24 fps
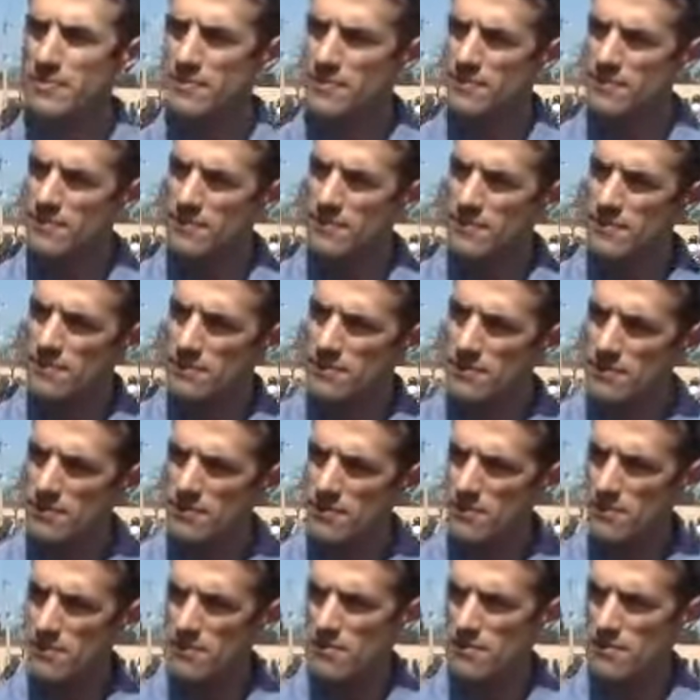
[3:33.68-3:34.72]

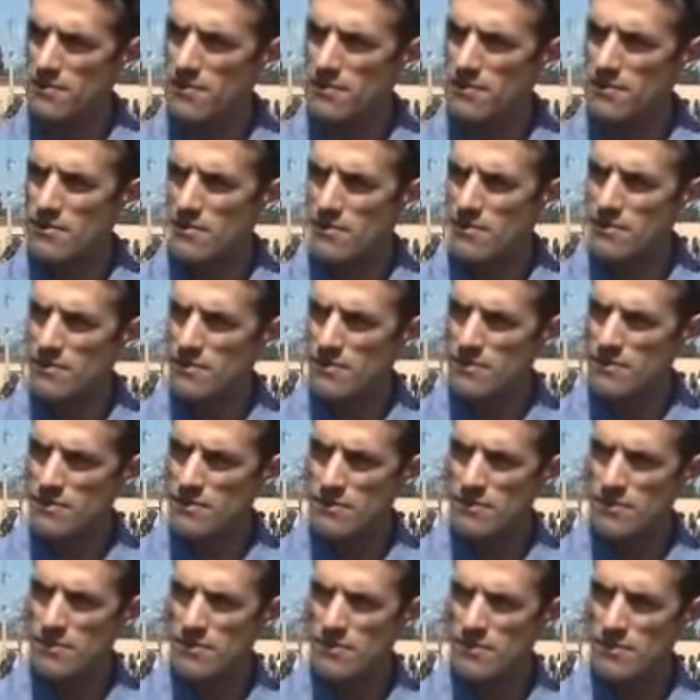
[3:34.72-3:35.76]

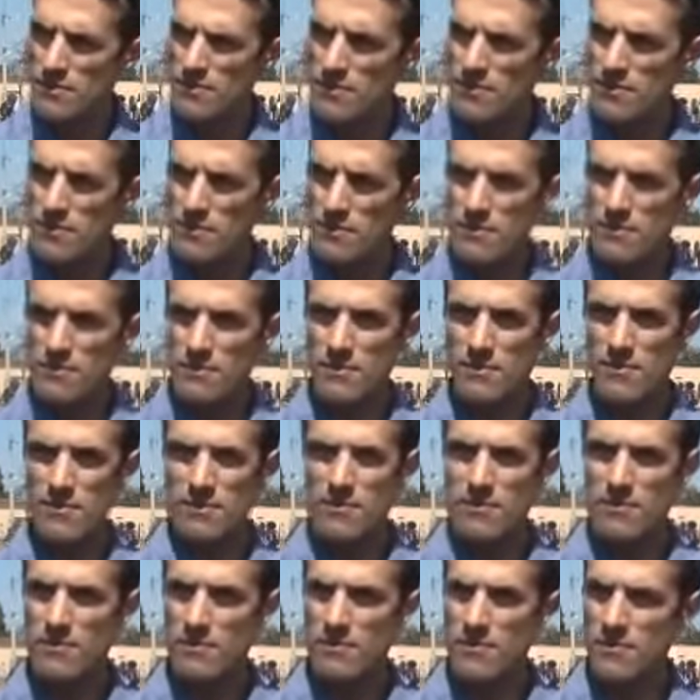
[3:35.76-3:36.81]

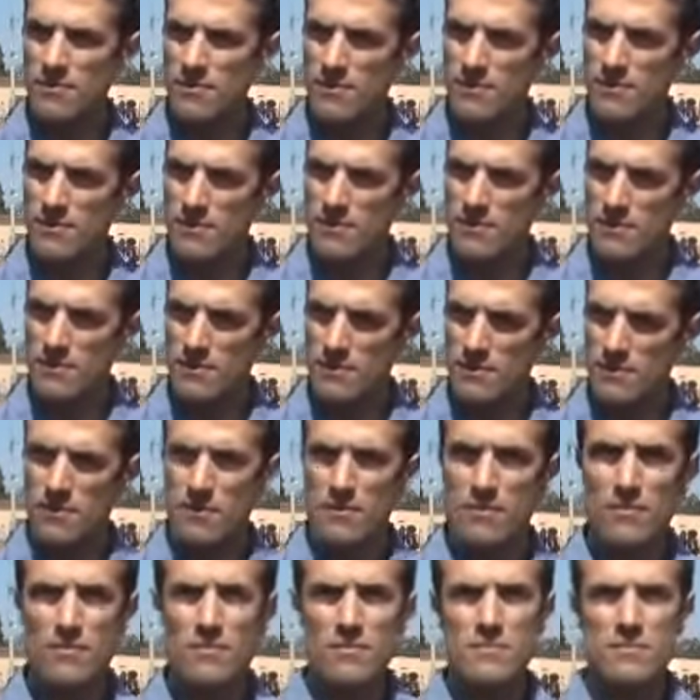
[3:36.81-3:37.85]

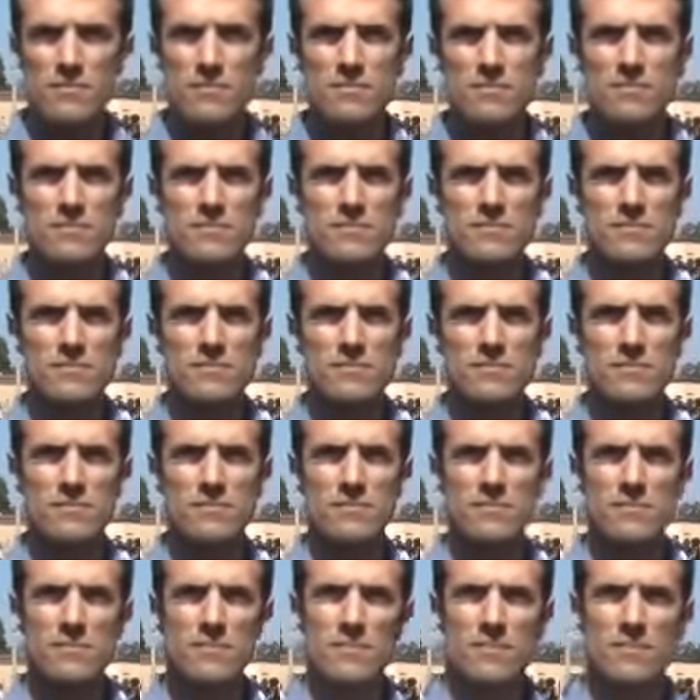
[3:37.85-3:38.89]

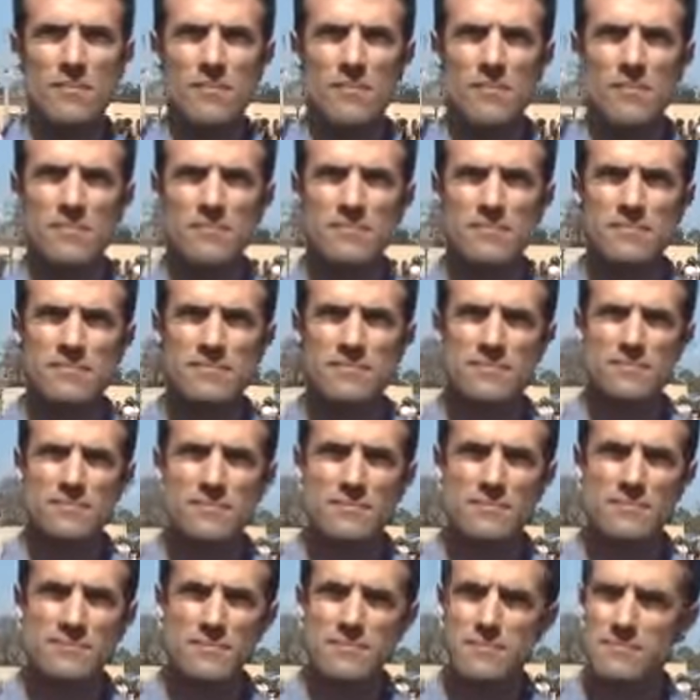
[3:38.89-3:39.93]

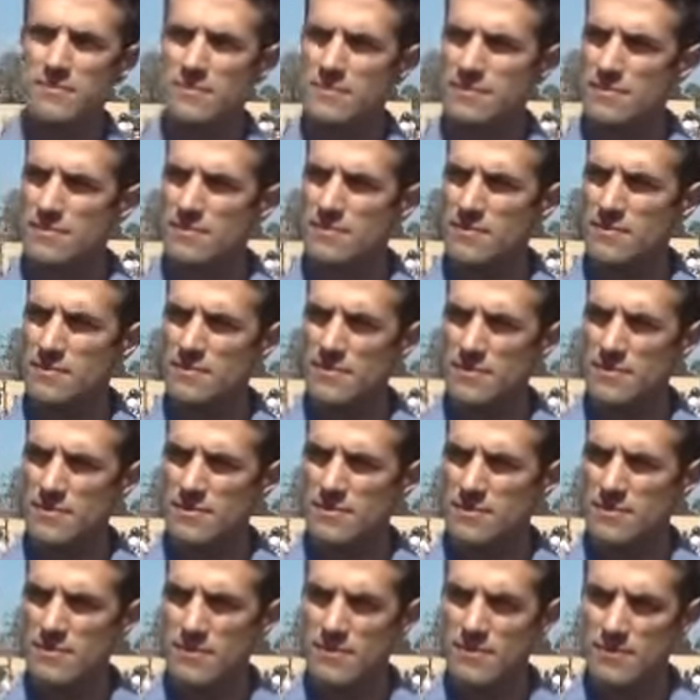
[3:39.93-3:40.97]

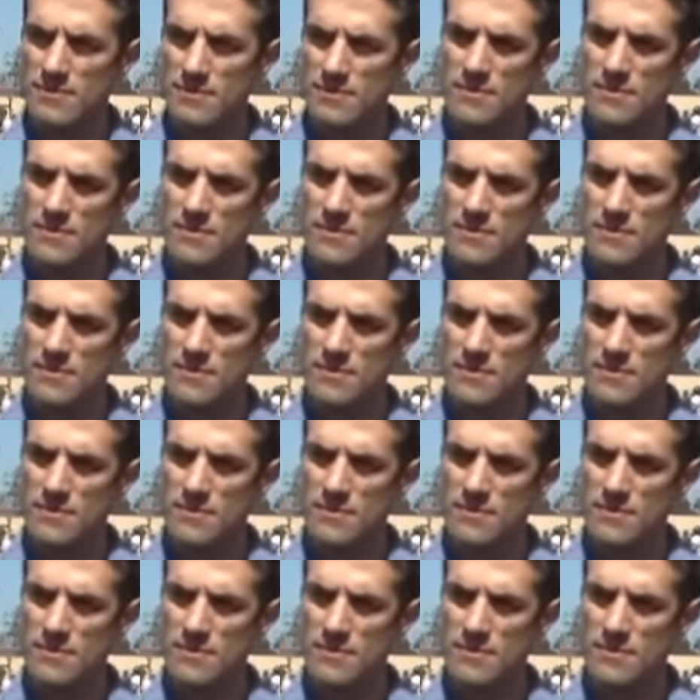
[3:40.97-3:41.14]
(silent)